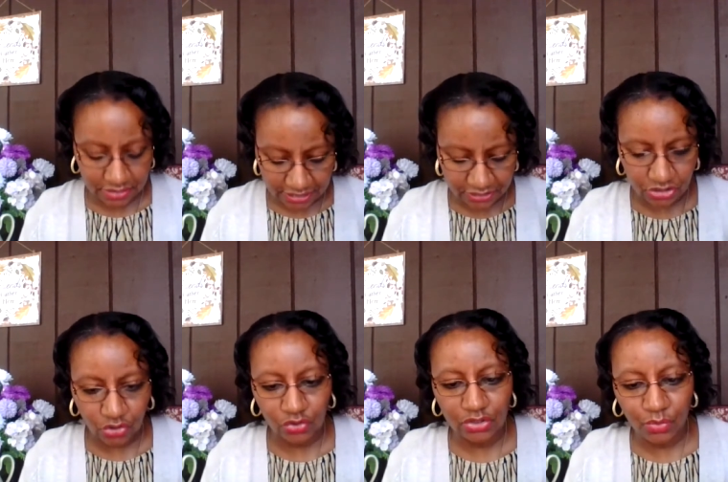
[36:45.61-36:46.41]
That's
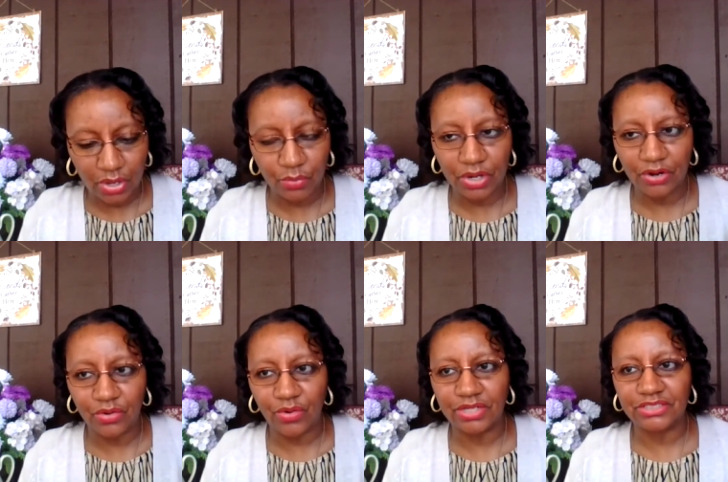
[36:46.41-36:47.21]
the only way we are
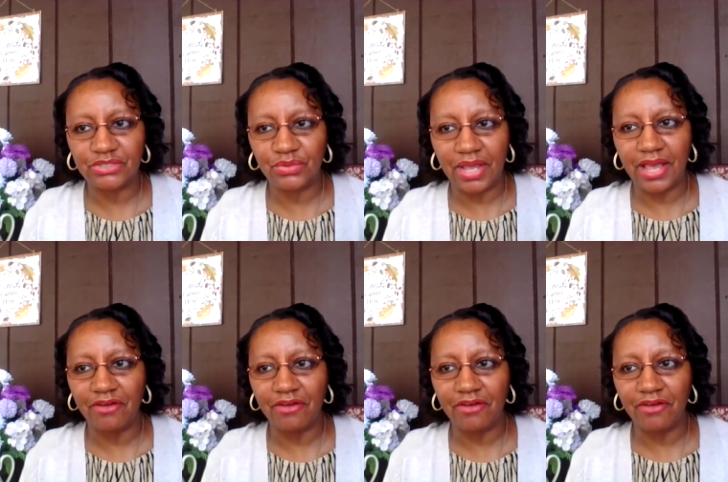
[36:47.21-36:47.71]
going to